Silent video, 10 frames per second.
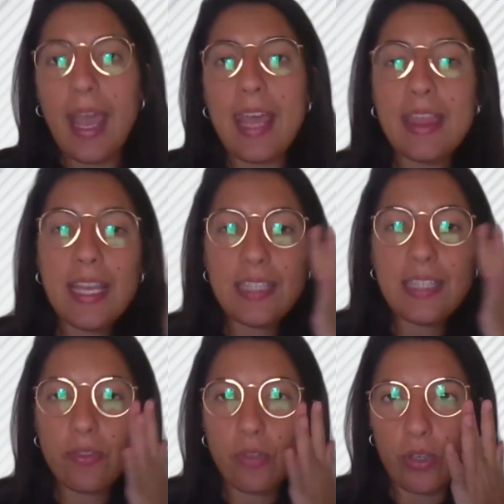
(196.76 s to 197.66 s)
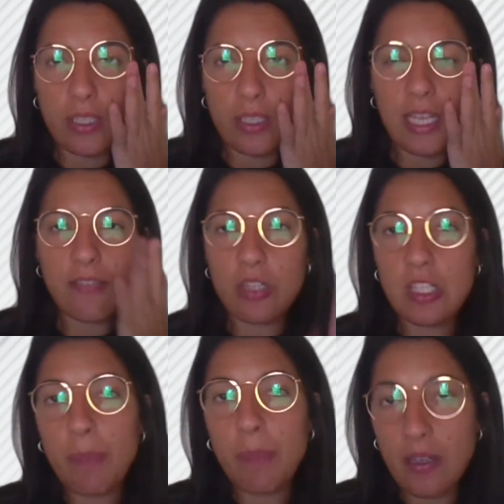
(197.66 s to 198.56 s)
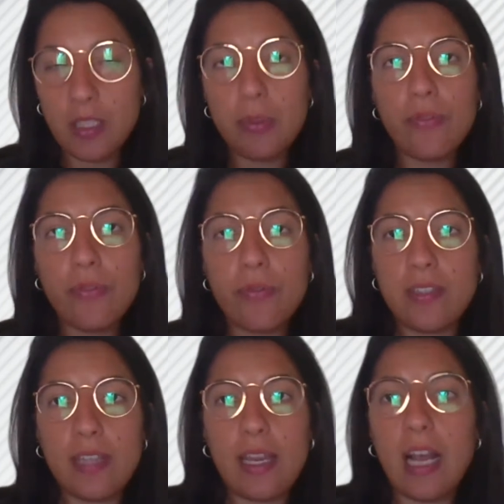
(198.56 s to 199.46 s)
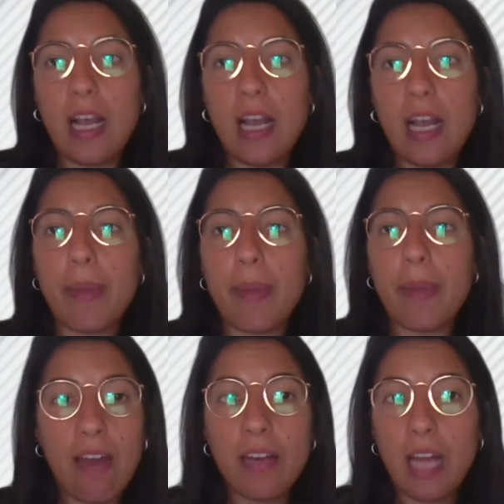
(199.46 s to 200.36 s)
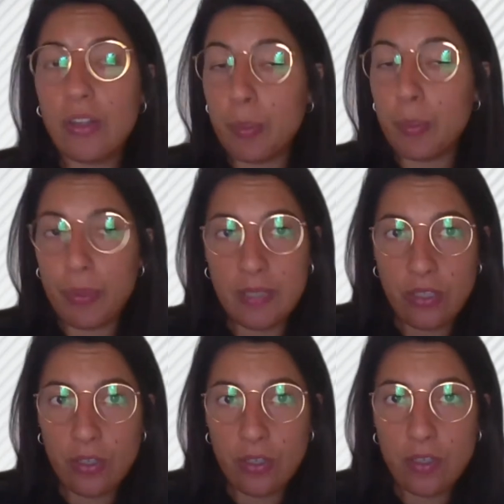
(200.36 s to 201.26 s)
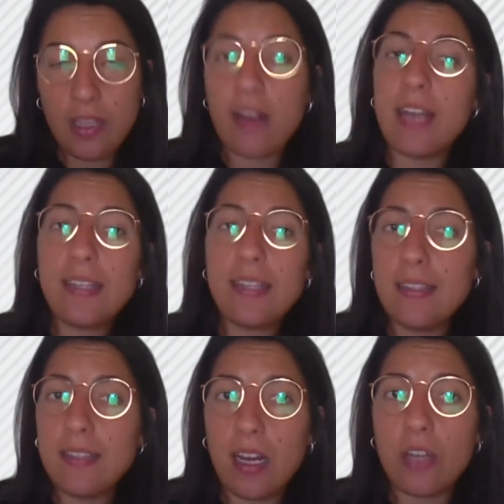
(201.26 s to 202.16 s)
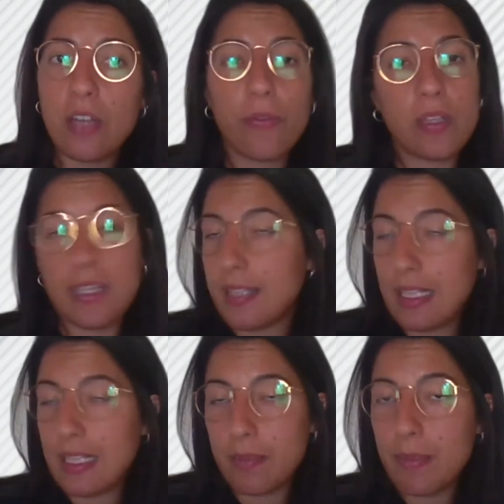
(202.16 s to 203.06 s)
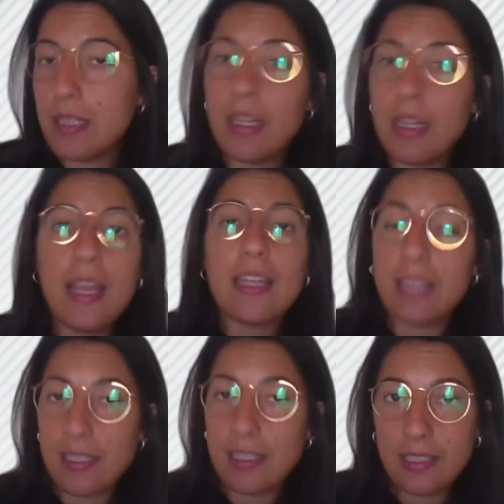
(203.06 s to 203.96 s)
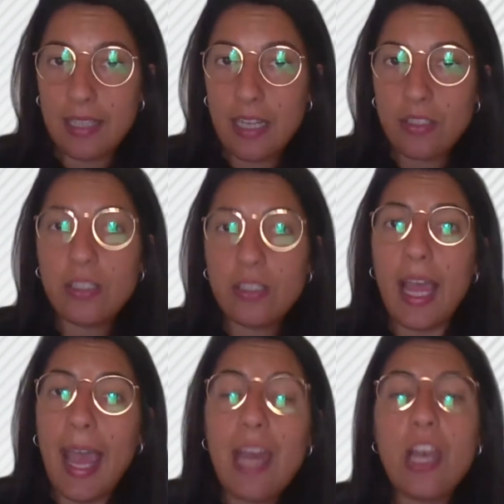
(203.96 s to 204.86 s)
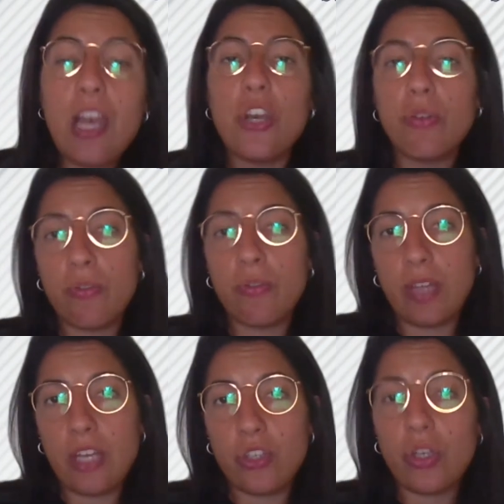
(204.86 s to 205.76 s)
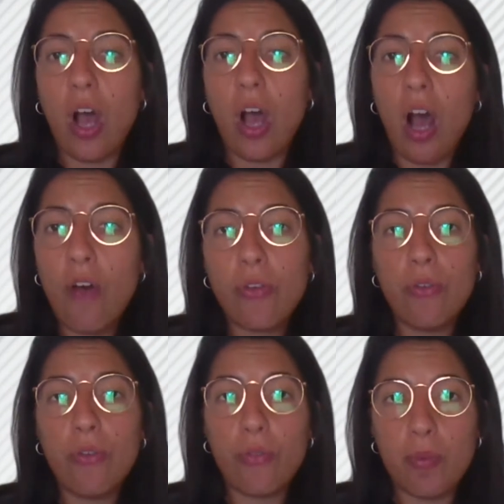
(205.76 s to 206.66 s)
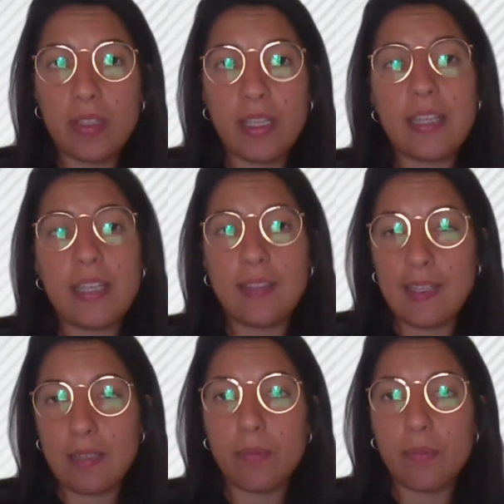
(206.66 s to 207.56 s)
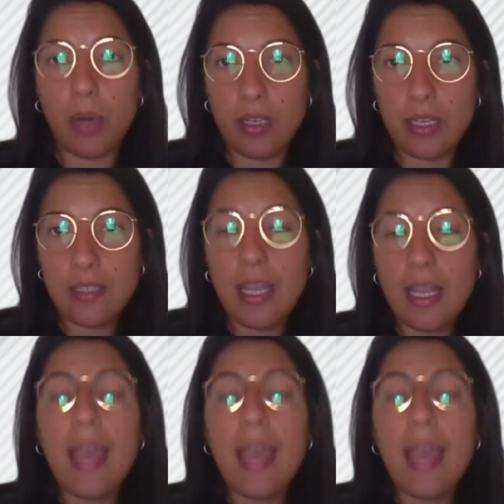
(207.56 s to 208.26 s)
And this authority is responsible for setting up and carrying out the procedures that are necessary for the assessment, designation, and notification of conformity assessment bodies